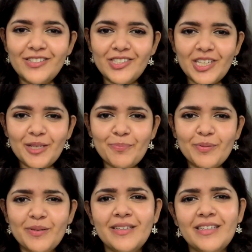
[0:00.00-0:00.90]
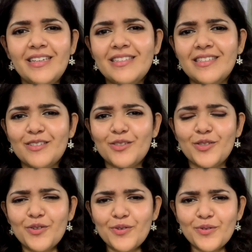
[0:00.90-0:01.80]
Cheap, easy to
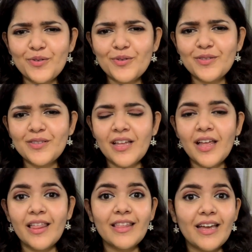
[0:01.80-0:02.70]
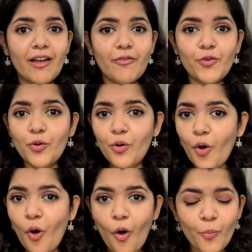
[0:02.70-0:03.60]
use. They have
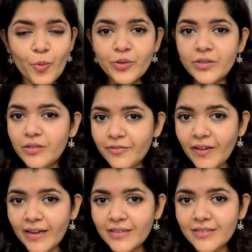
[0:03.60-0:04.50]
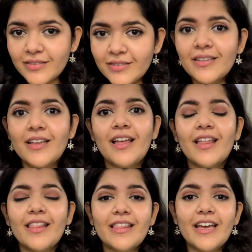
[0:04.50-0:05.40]
no hormonal effects.
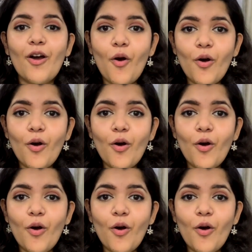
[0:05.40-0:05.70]
They